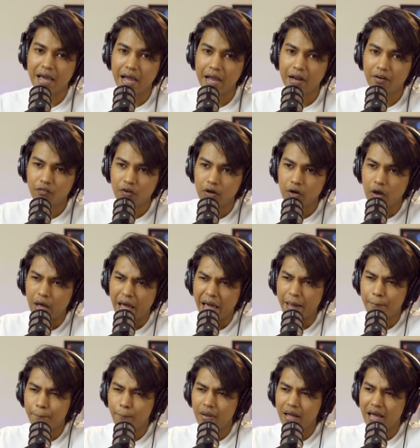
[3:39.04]
it will
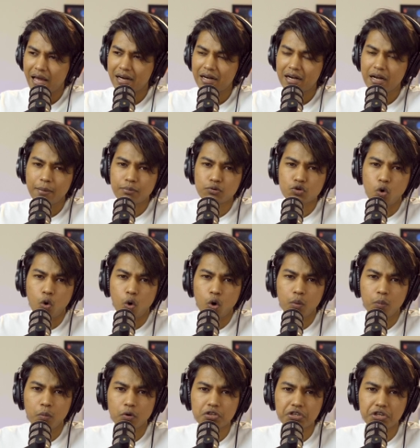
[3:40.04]
eclipse
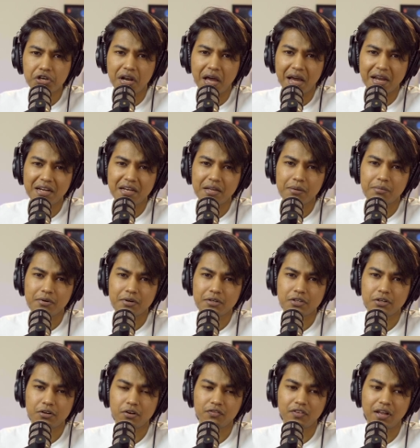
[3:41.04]
almost
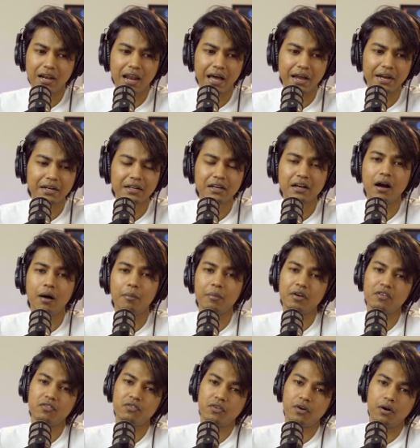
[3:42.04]
90% of the light
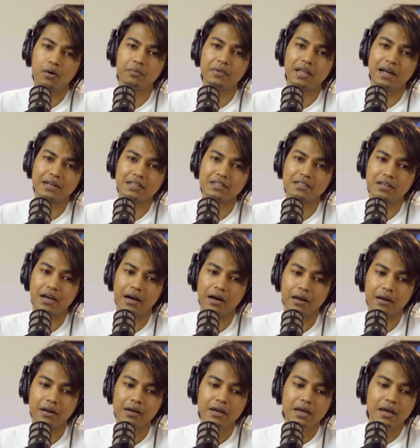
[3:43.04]
coming from that
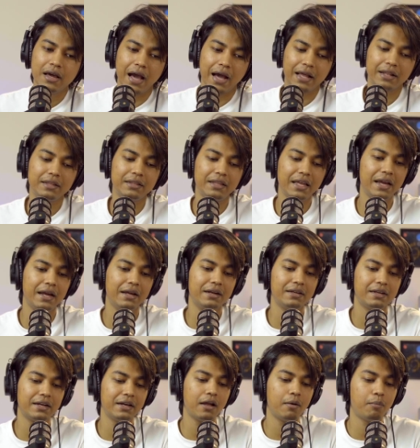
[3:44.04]
star. And they
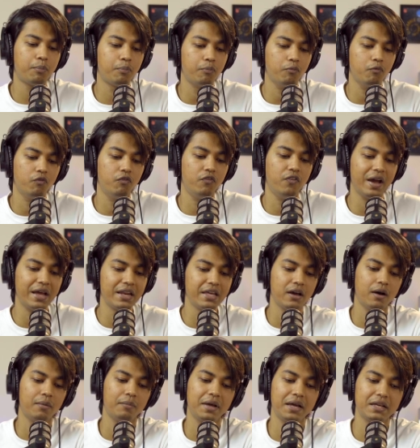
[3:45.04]
did a very
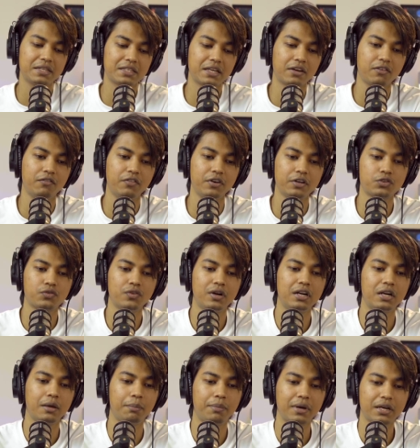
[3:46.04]
amazing visual
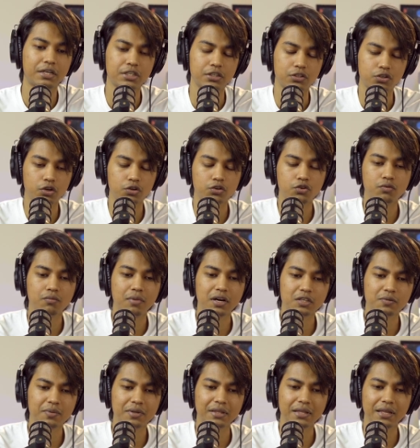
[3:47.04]
depiction. So you
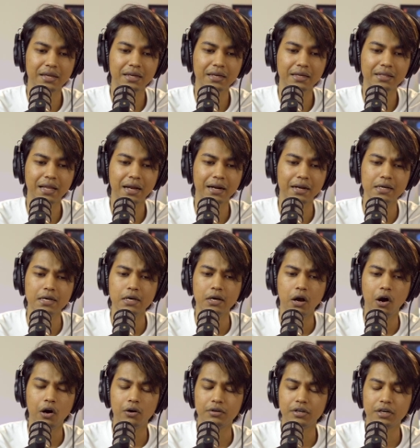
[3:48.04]
must be thinking that,
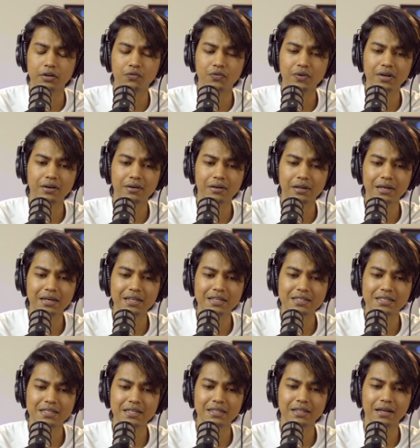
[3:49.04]
oh, did we really
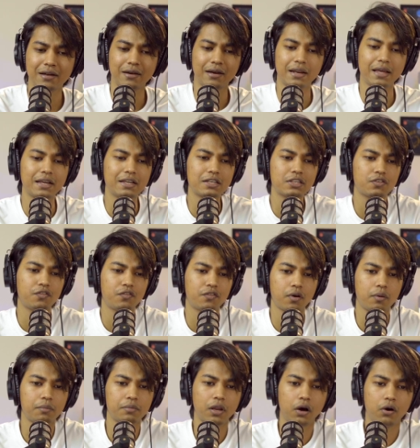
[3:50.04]
see the rings
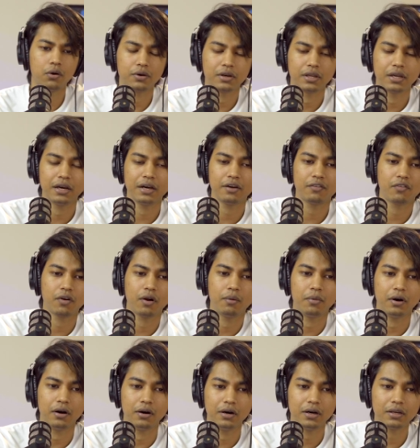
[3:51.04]
from down here
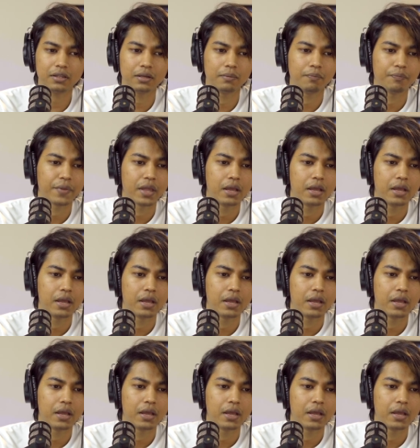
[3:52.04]
from Earth?